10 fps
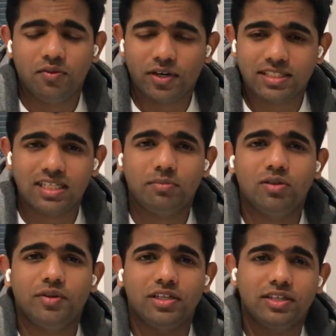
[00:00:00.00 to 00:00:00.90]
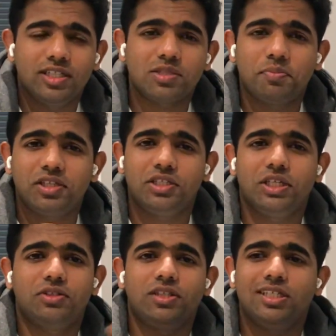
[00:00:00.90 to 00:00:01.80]
For example, when you're just brushing
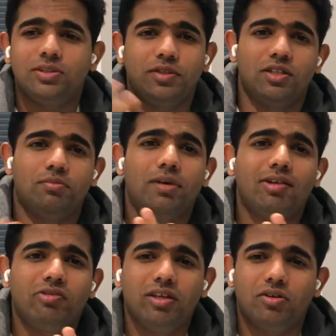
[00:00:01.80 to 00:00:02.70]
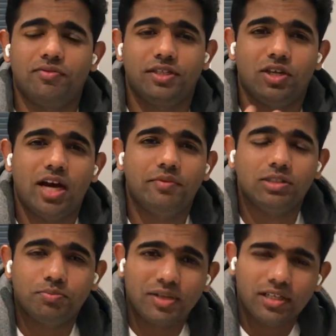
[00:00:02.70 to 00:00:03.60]
your teeth, when you're bathing, or when you're having
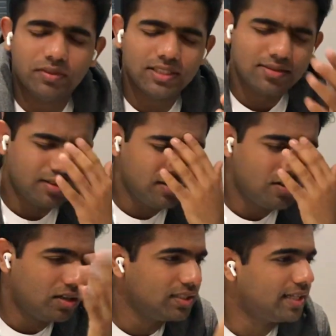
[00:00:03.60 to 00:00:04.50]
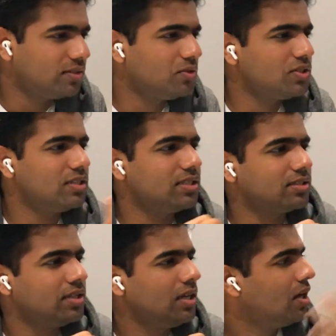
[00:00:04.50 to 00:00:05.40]
a breakfast, just think on that
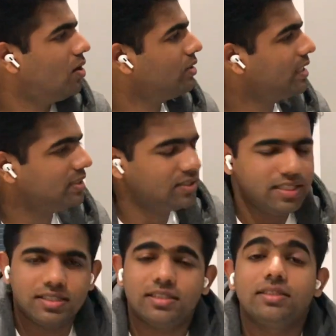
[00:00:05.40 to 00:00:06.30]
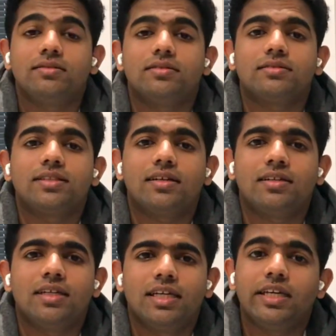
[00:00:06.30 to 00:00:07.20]
questions. Oh, that's easy. So
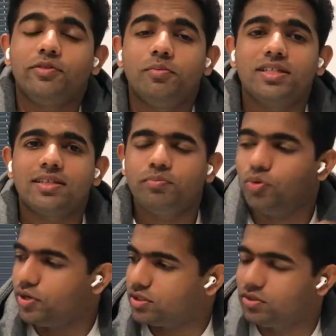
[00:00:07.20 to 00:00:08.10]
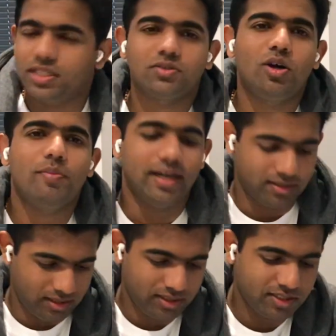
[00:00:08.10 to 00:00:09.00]
if you miss some points, just go
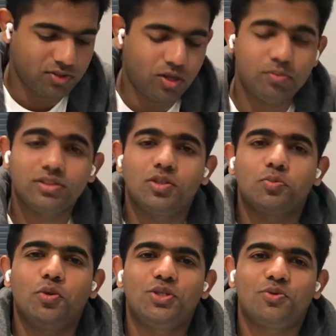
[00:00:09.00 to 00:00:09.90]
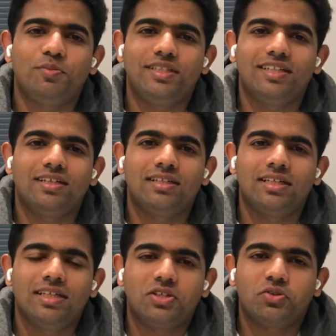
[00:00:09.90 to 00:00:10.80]
back. In this notebook, those points will be there.
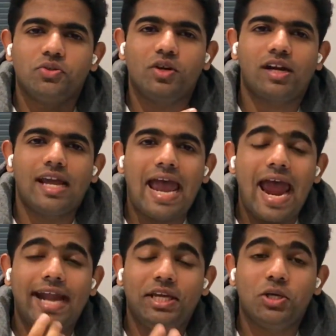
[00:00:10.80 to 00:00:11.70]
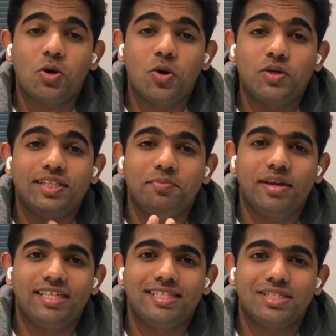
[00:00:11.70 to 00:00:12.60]
So you are adding on the
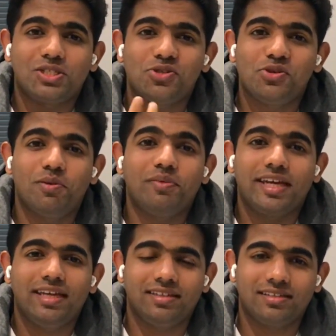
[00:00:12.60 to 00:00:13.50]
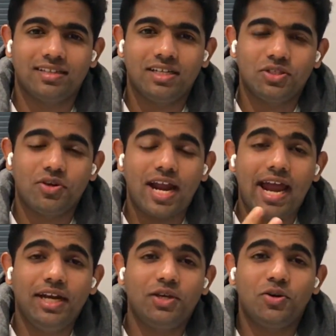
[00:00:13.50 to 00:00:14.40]
images to your brain. You are
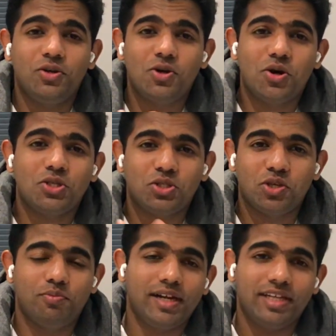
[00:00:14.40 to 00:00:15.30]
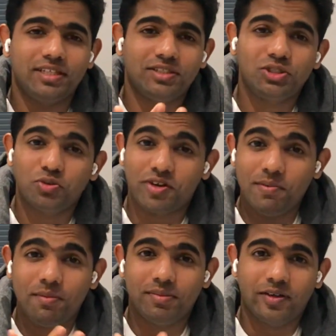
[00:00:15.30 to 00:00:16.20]
adding on notes to your brain to
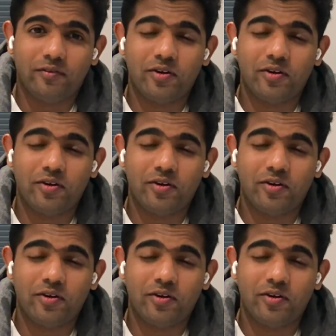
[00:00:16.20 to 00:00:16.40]
remember.